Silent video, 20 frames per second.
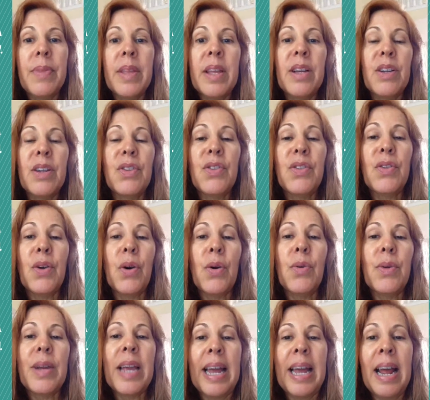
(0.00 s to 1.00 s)
So
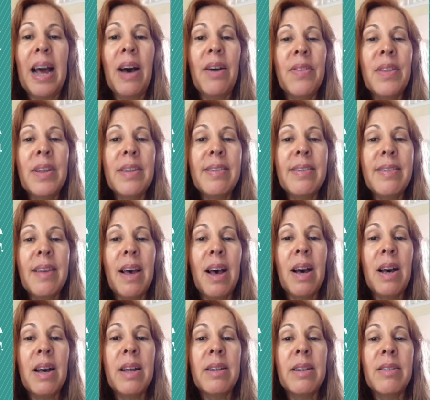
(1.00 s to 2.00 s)
get out in the
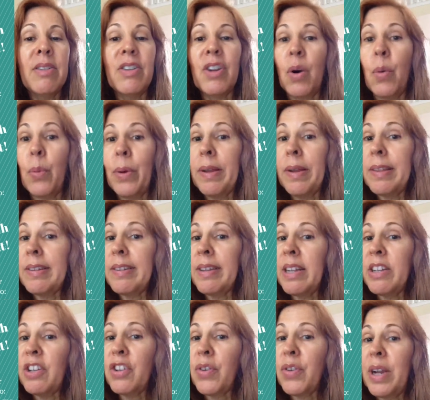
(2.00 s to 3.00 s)
sun. Don't wear the
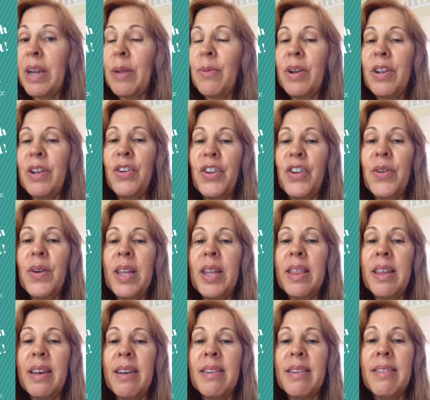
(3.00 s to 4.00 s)
sunscreen when you're doing
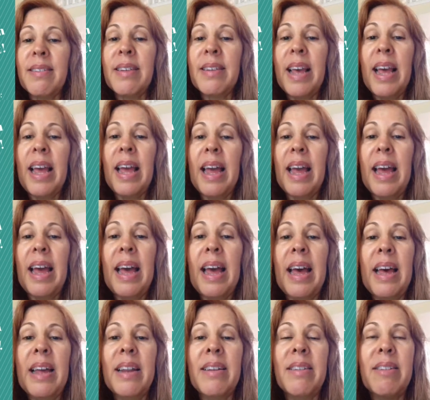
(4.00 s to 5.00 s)
this.
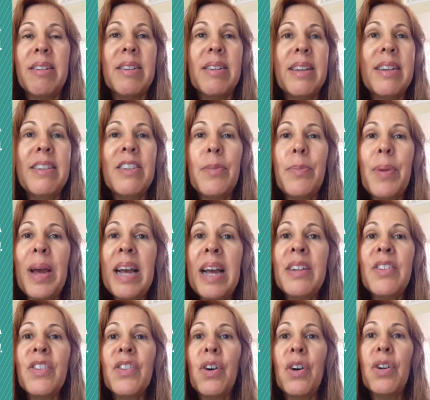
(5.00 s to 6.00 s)
And it
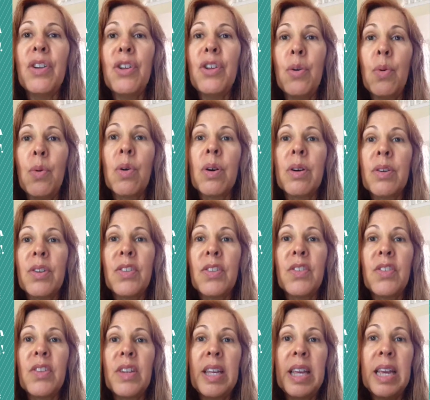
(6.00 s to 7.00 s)
depends on your
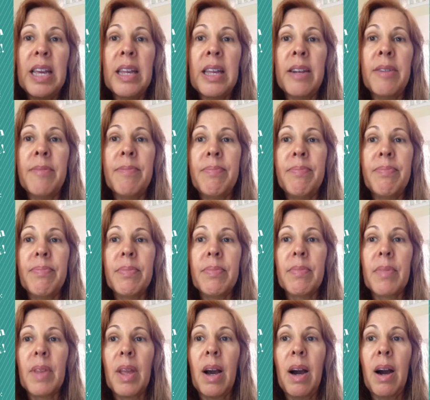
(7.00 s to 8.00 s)
skin
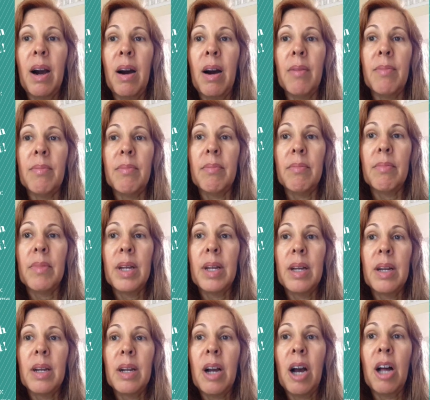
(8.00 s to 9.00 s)

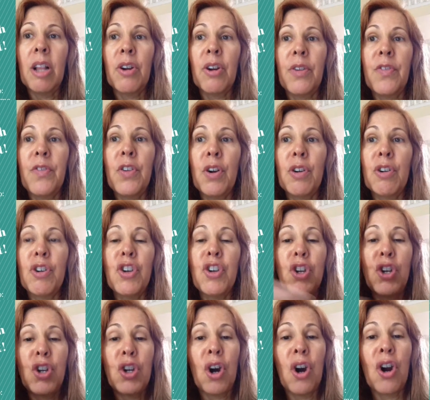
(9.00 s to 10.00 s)
color. If you're
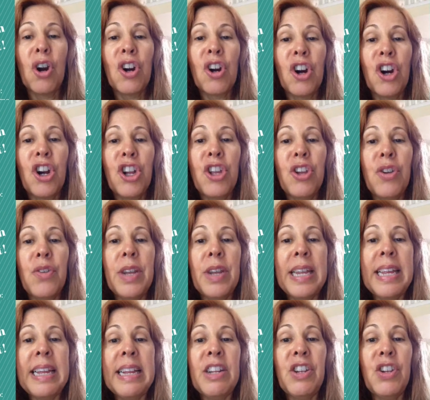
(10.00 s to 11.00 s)
darker, you
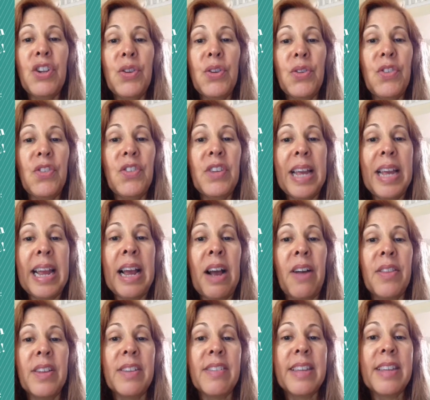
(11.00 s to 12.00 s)
need to stay out
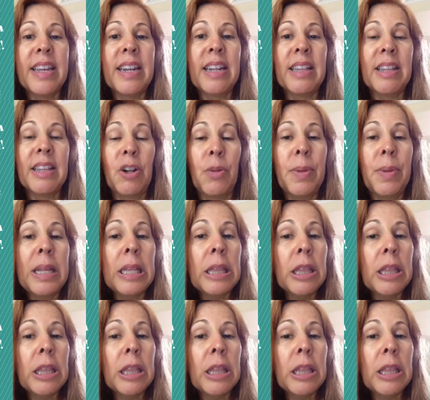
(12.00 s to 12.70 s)
in the skin a little bit.